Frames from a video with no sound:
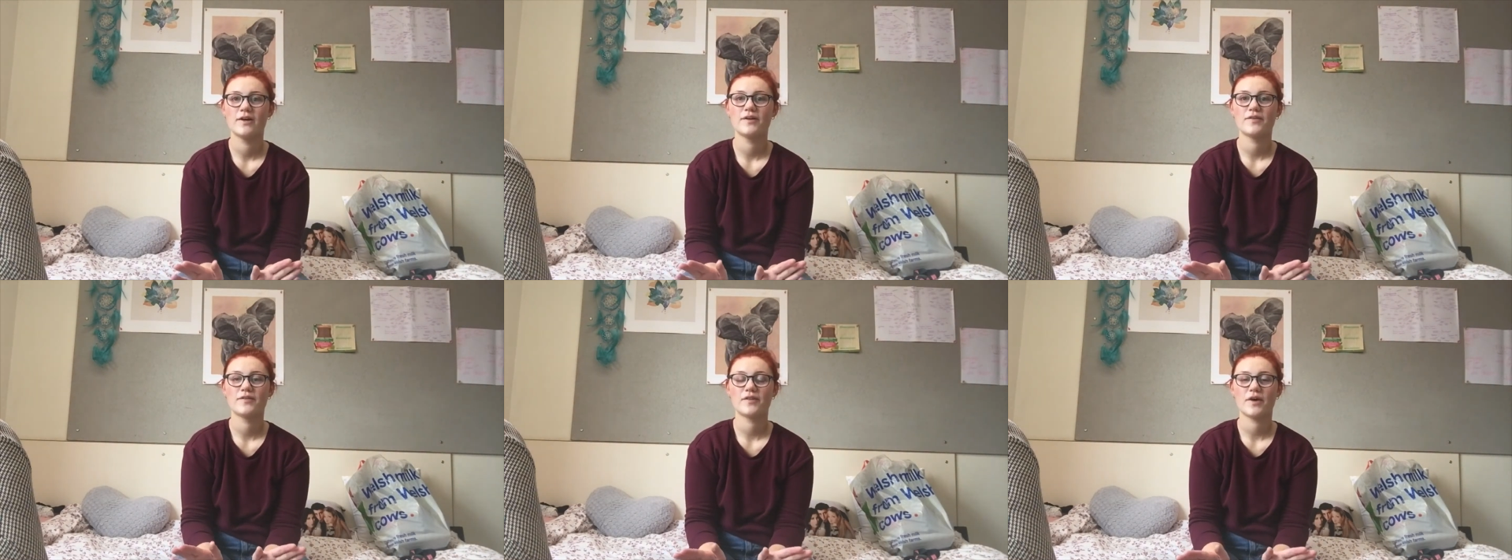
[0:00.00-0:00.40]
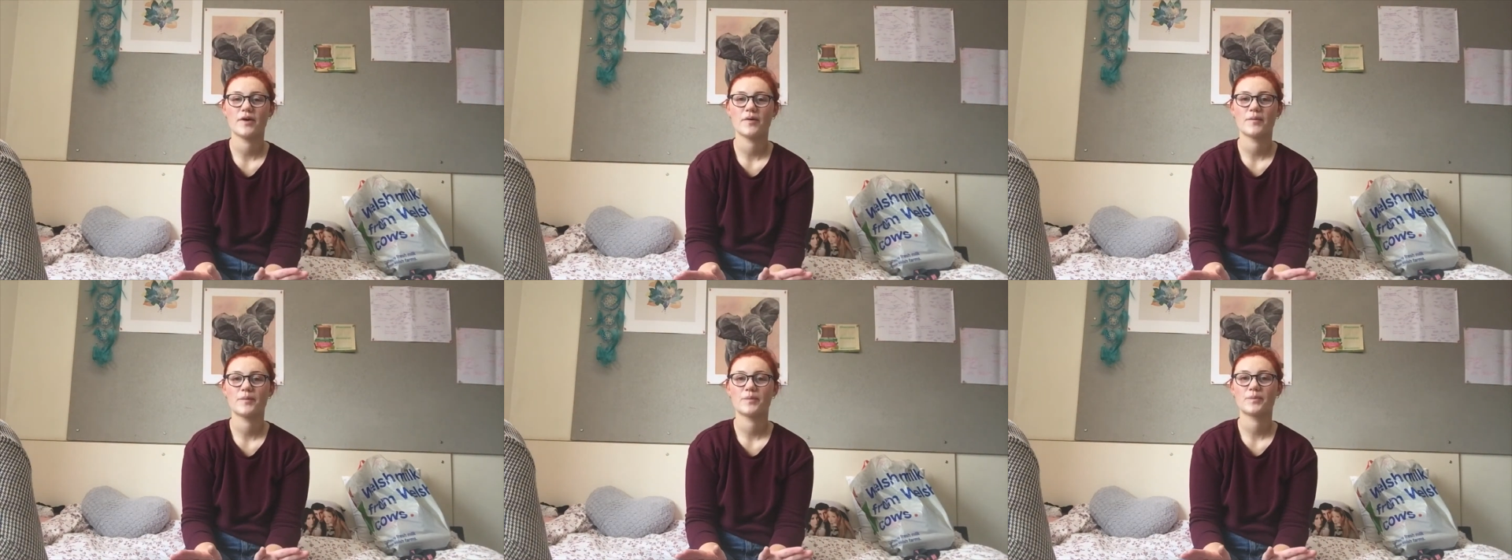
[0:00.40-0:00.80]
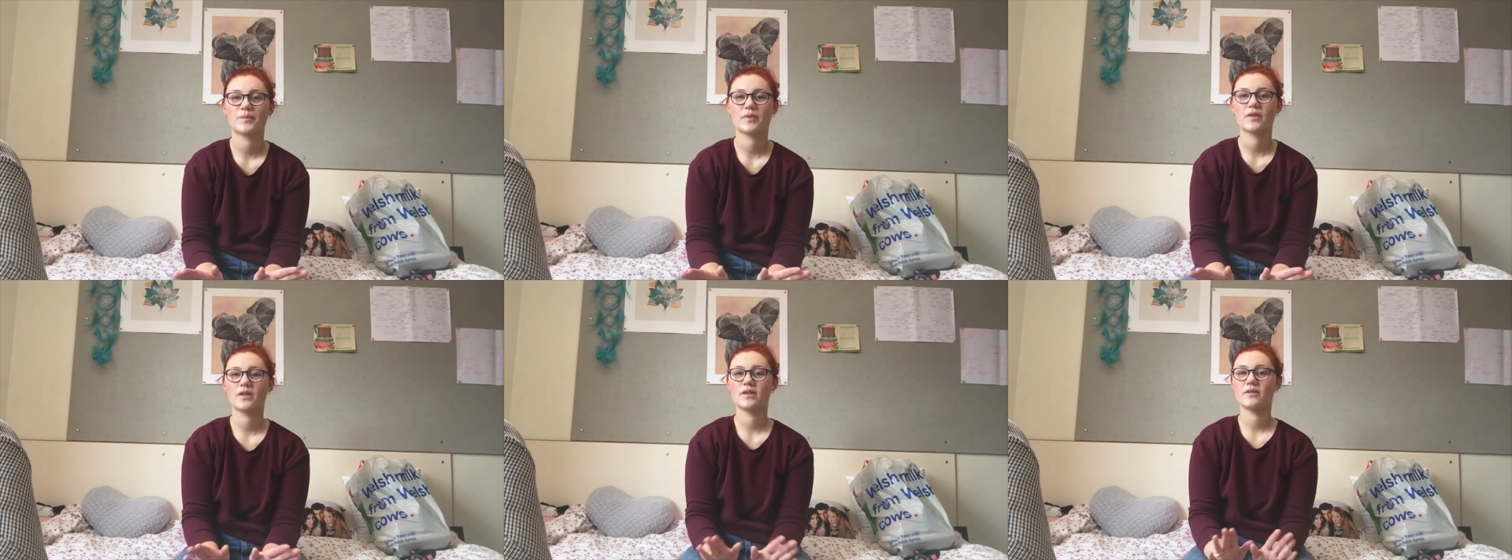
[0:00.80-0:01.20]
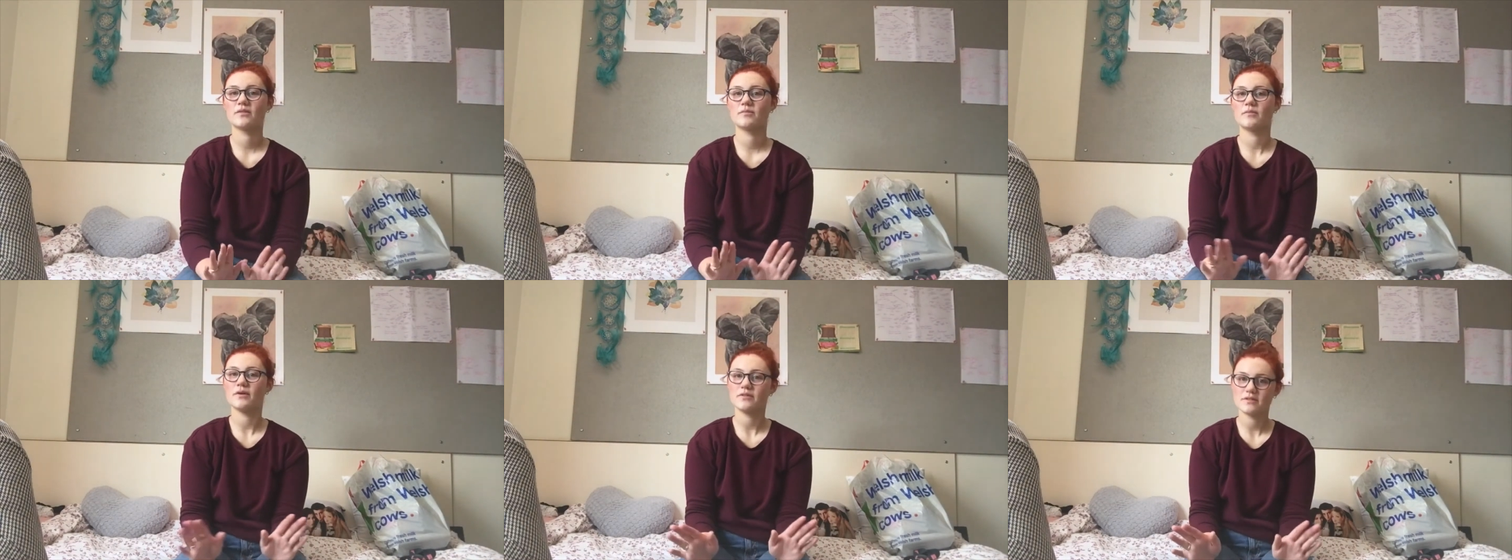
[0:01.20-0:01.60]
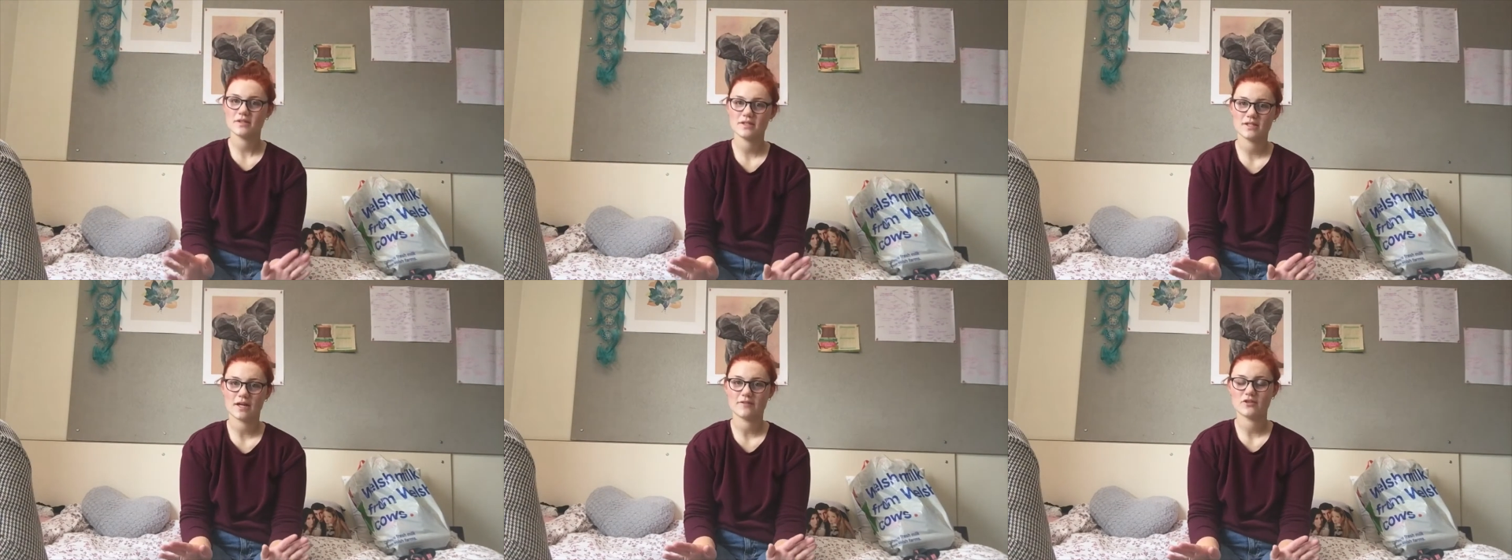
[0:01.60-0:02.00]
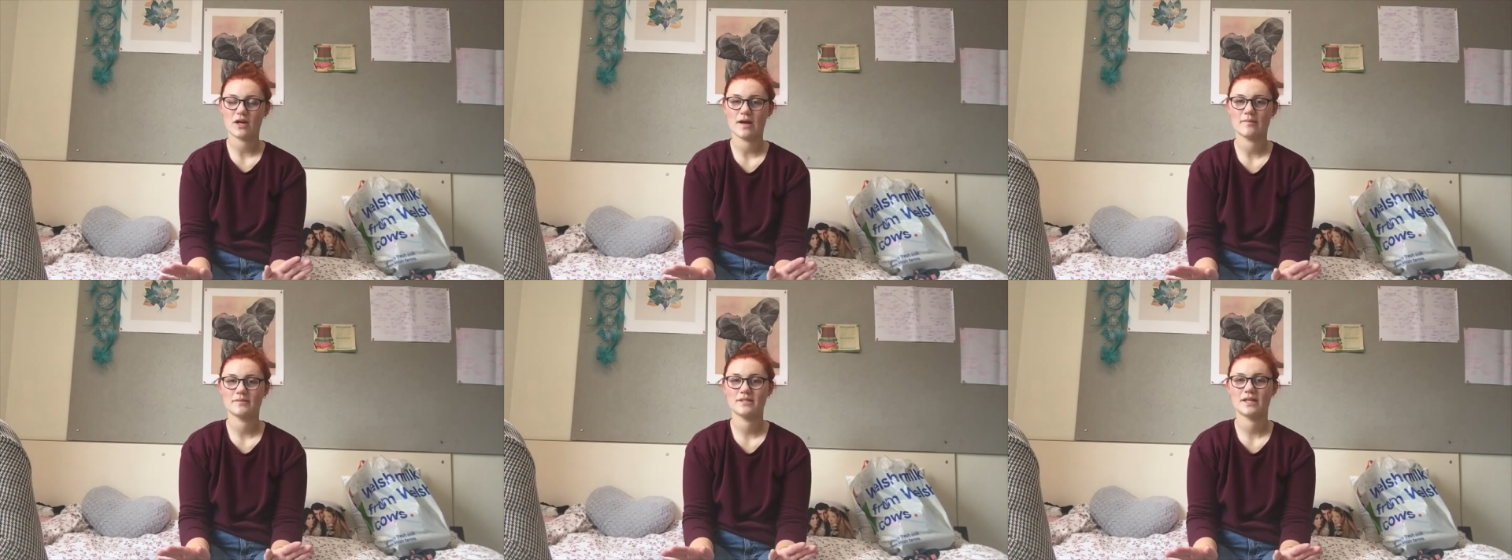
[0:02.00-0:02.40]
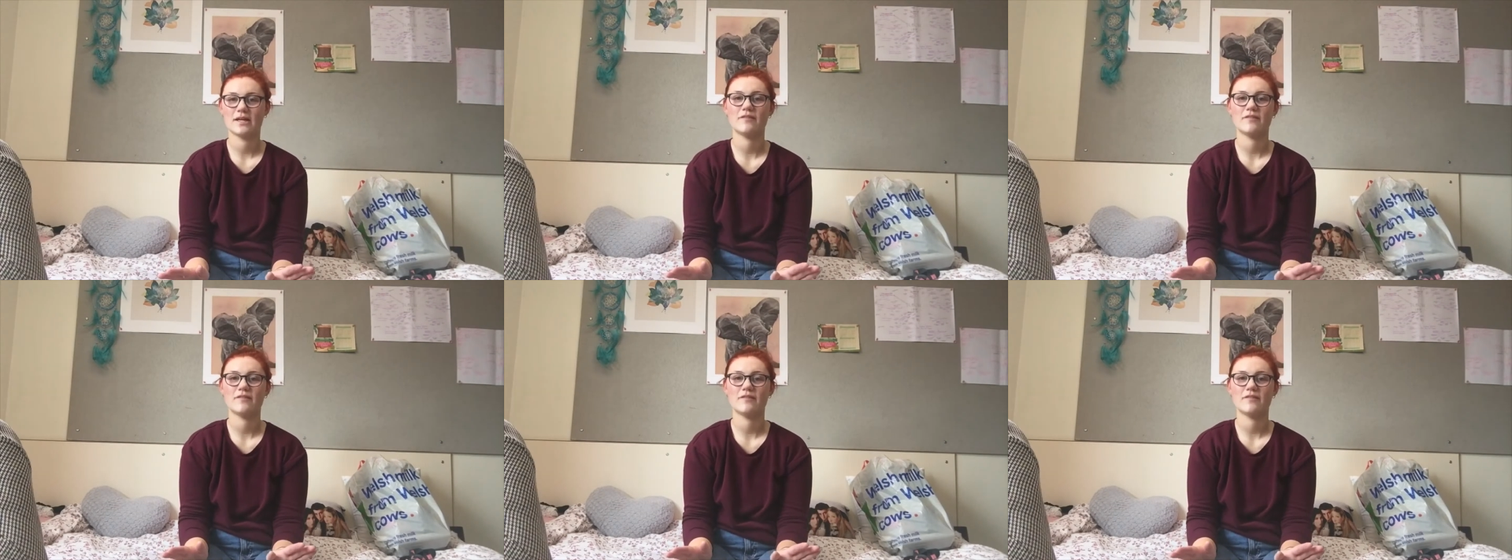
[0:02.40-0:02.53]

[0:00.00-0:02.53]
So most of the shelves are empty.